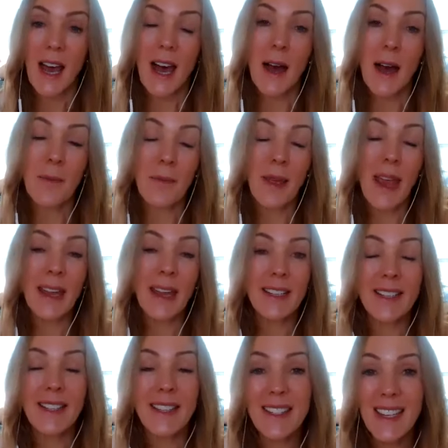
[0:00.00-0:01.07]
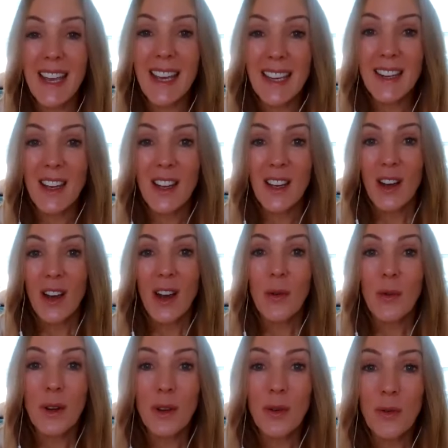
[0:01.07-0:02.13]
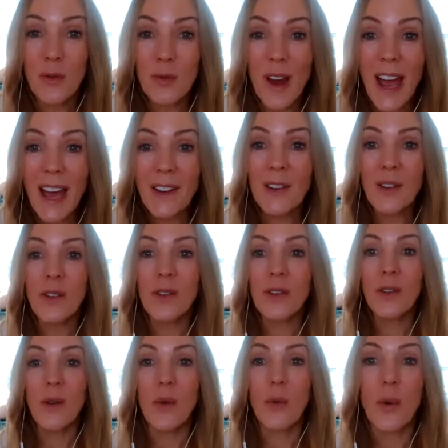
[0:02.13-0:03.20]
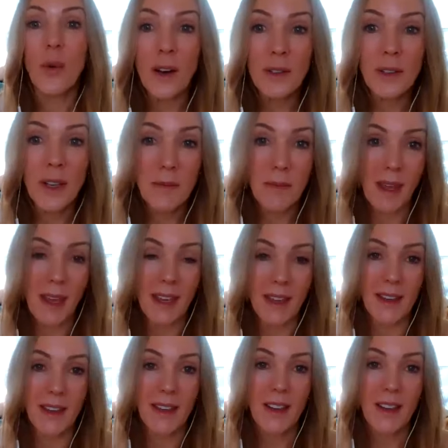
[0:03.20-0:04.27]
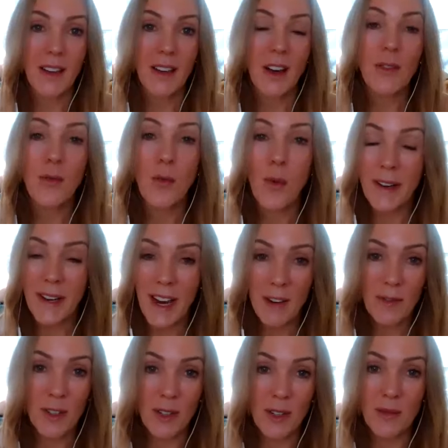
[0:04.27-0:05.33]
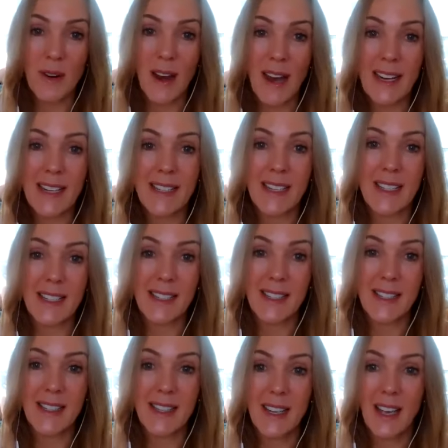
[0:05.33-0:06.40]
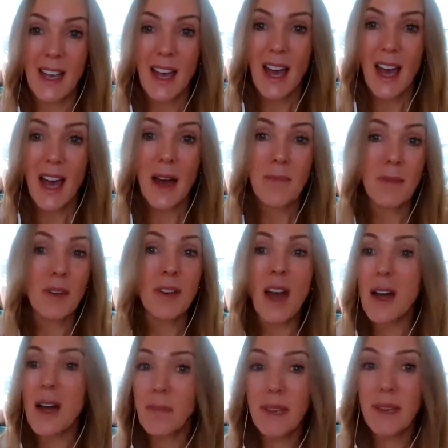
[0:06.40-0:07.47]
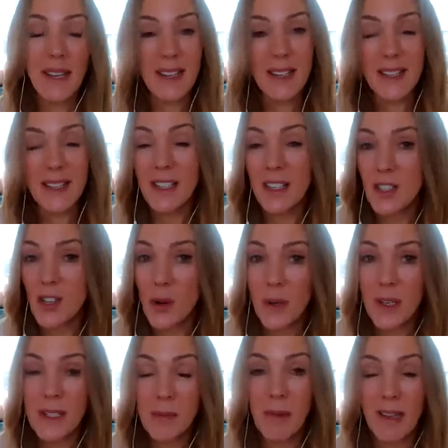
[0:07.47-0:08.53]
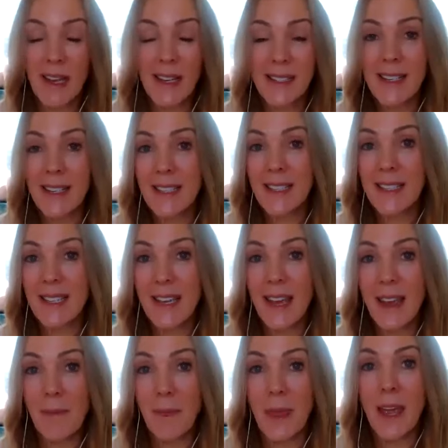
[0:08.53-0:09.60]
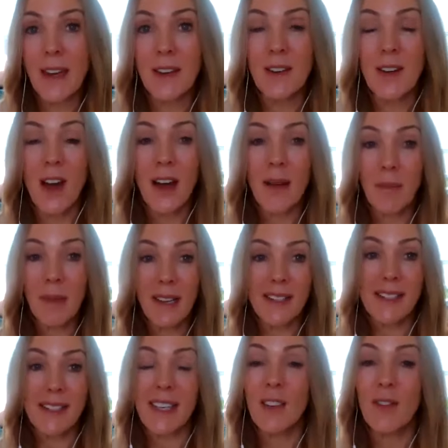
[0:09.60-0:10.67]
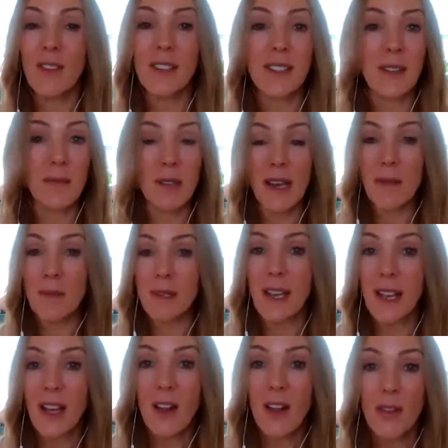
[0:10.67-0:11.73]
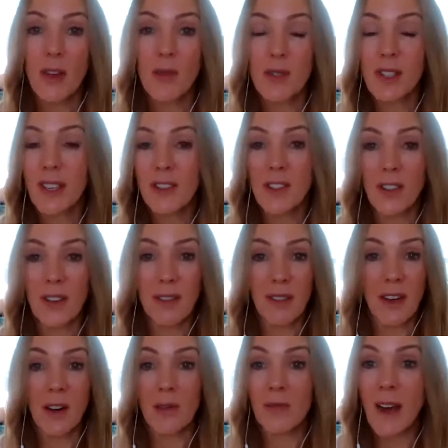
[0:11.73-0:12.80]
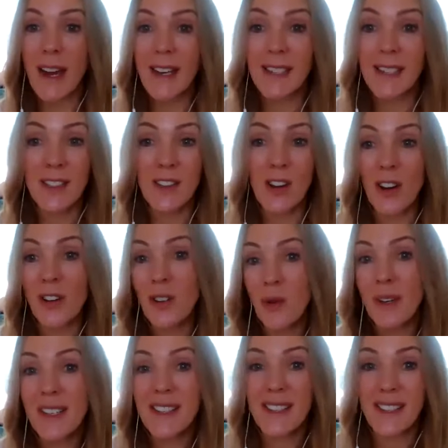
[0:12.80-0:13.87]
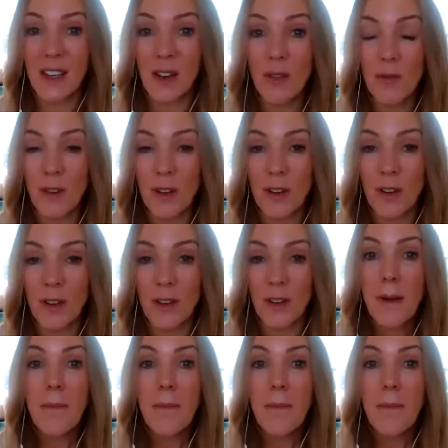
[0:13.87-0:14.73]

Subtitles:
and instead a real radical welcoming of whatever arises. Not because it's always pleasant, and not because even sometimes those things that arise in us aren't always skillful,